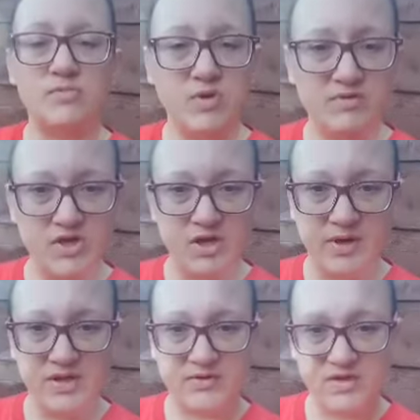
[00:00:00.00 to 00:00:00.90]
So what you have to do
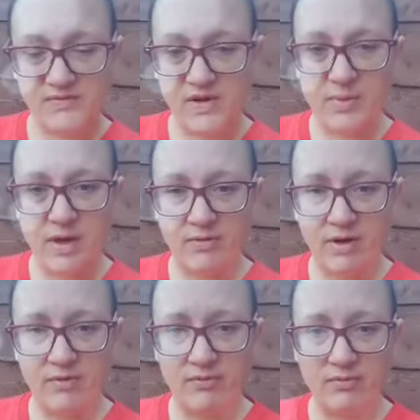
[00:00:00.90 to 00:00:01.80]
is you have to flip it
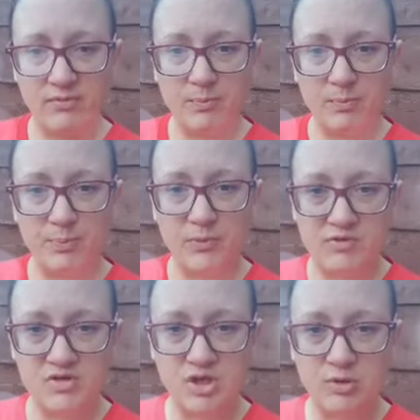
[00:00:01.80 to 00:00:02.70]
around. You
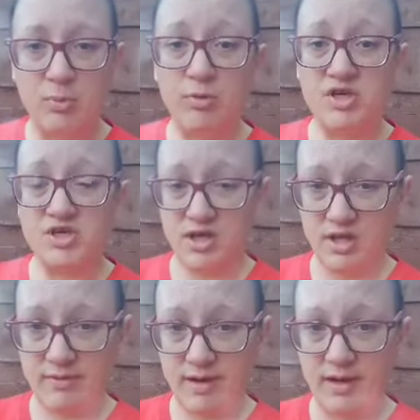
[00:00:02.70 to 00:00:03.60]
have to appreciate
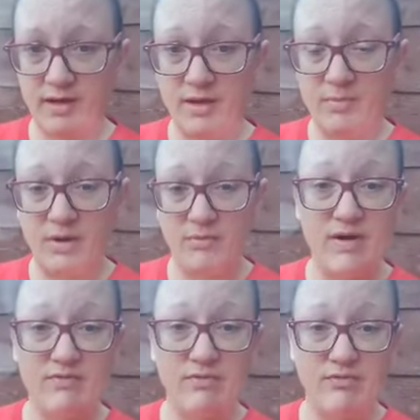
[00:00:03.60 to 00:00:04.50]
the rain, be
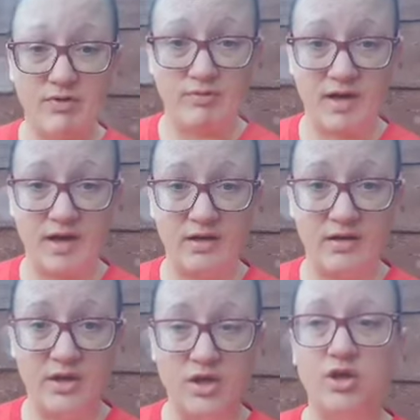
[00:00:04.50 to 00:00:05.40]
grateful the rain,
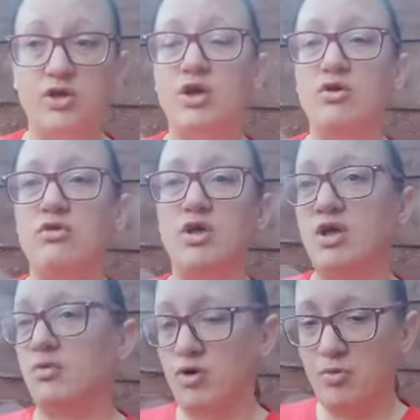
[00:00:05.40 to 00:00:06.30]
know that
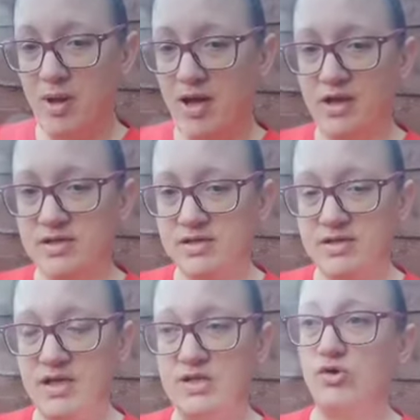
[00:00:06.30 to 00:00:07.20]
it will
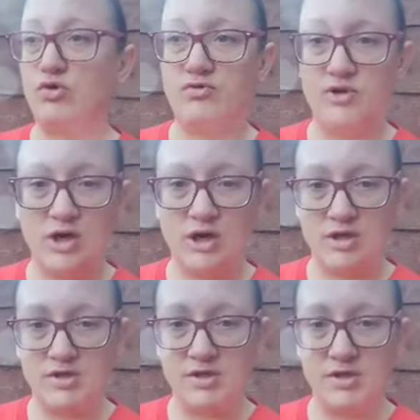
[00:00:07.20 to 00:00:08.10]
pass, it's good for the
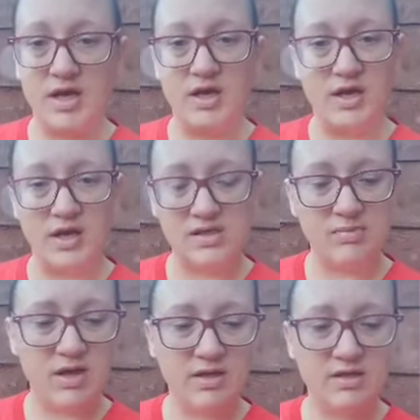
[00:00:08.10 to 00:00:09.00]
garden, it keeps the
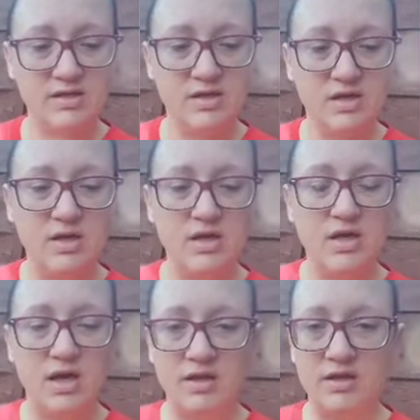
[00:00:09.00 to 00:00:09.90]
plants
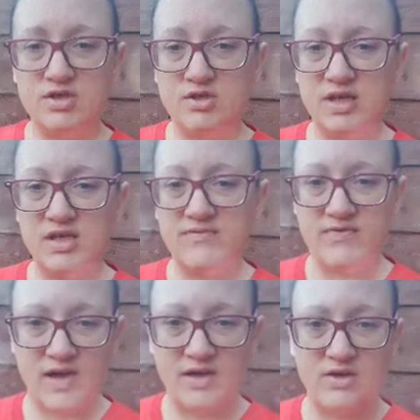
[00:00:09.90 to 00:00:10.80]
and the trees
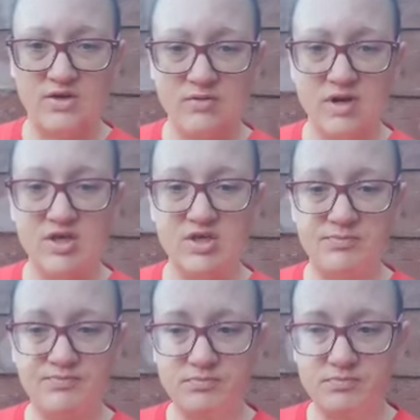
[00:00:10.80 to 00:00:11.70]
fed and nourished,
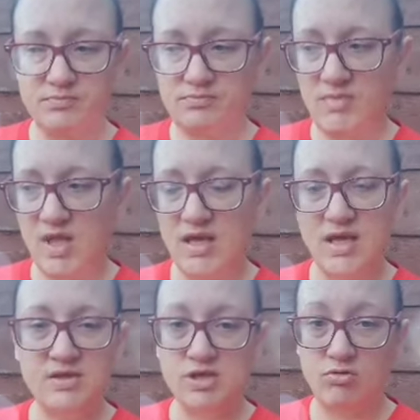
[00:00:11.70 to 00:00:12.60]
it
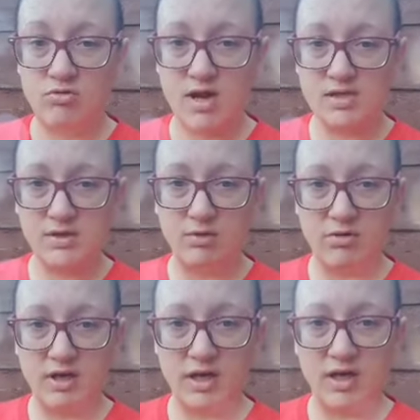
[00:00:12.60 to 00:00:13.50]
keeps your grass
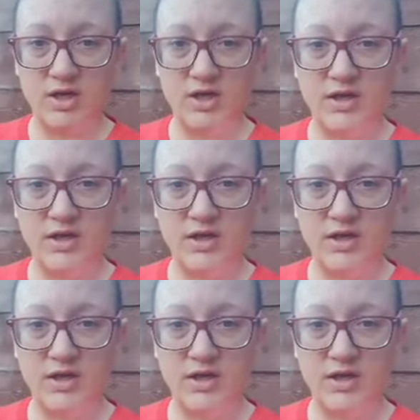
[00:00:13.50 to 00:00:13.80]
green.